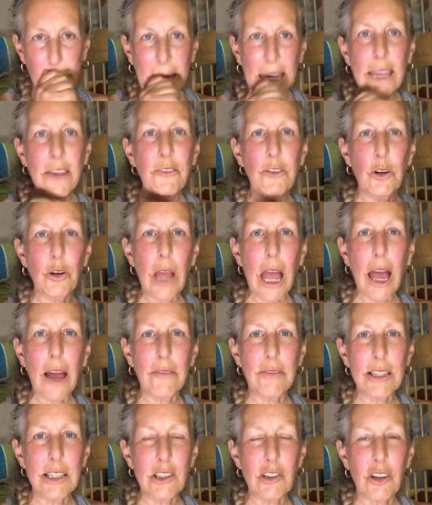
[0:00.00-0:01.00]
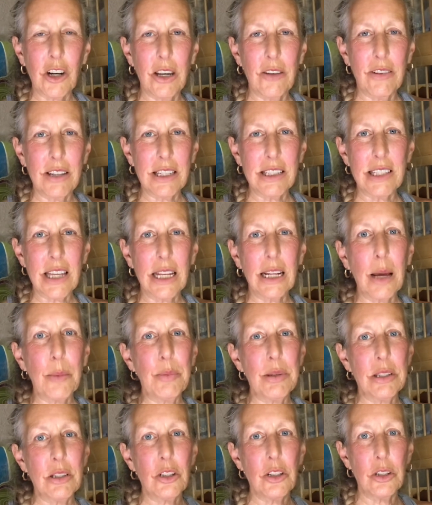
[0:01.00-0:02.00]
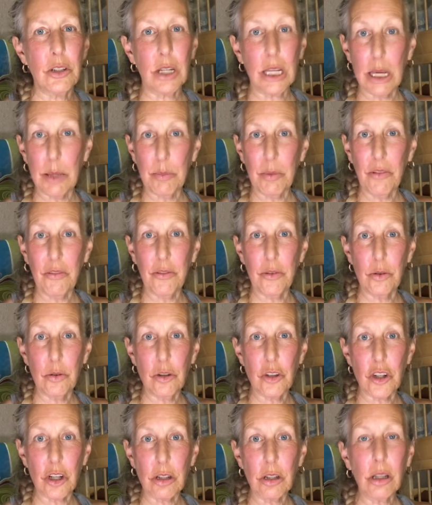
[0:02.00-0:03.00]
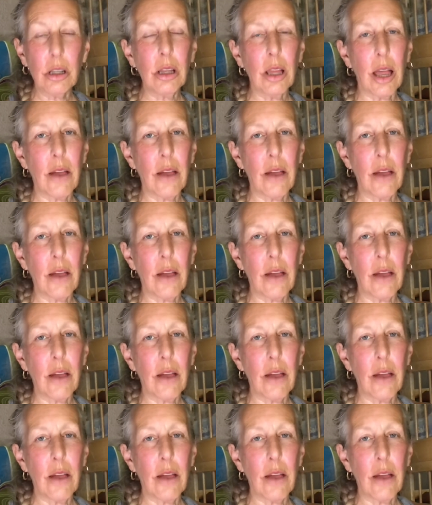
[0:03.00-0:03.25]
if you have these cravings set up is to keep a food journal.